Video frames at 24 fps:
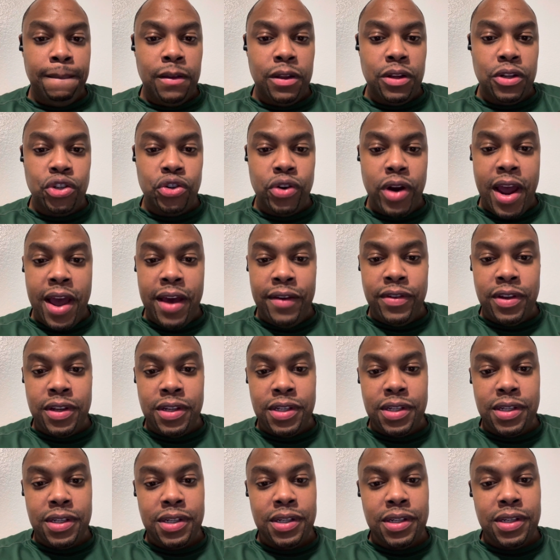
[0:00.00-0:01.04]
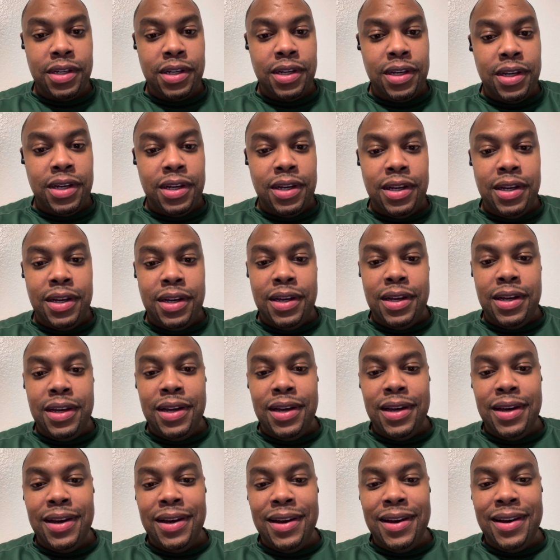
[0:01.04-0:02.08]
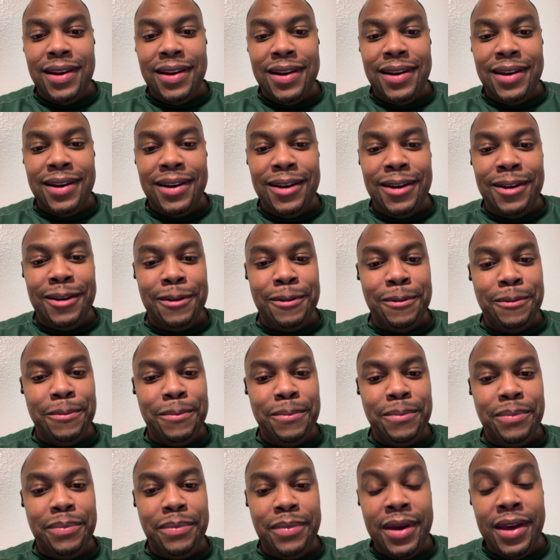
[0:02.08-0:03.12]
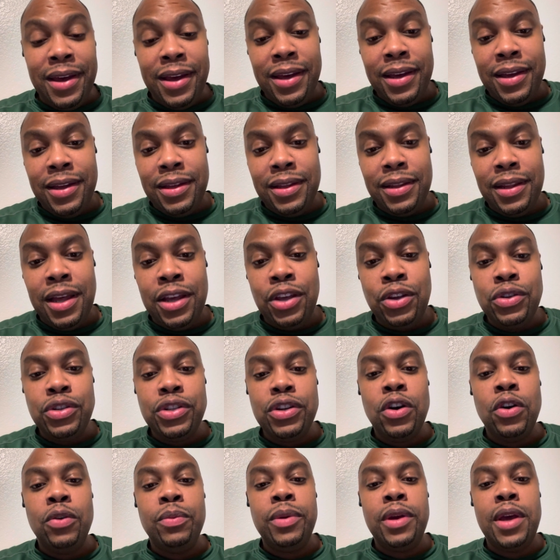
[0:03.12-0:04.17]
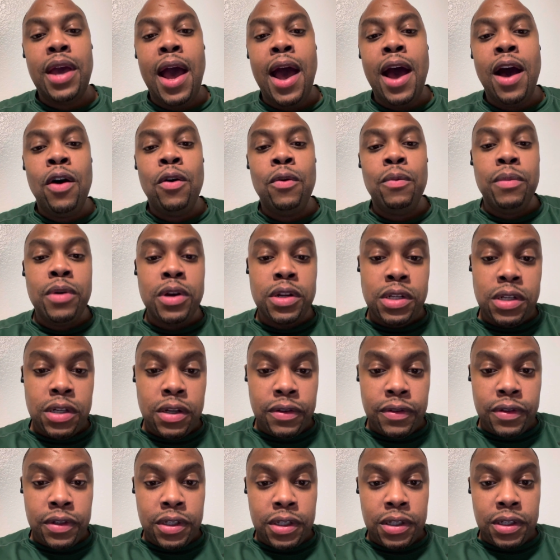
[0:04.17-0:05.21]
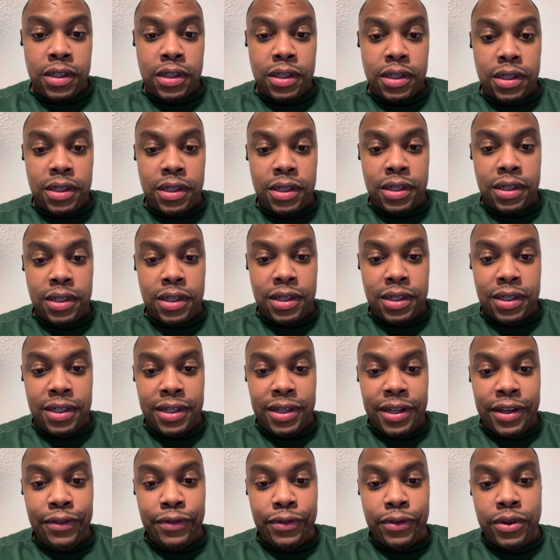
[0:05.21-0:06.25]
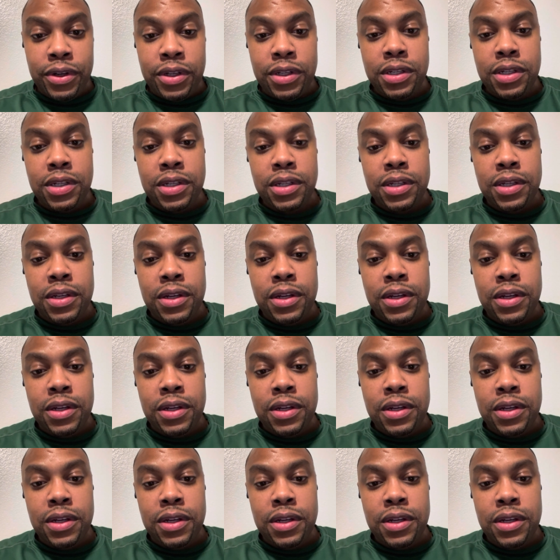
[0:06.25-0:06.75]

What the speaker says: Travis, uh, man, like you showed me how much of a difference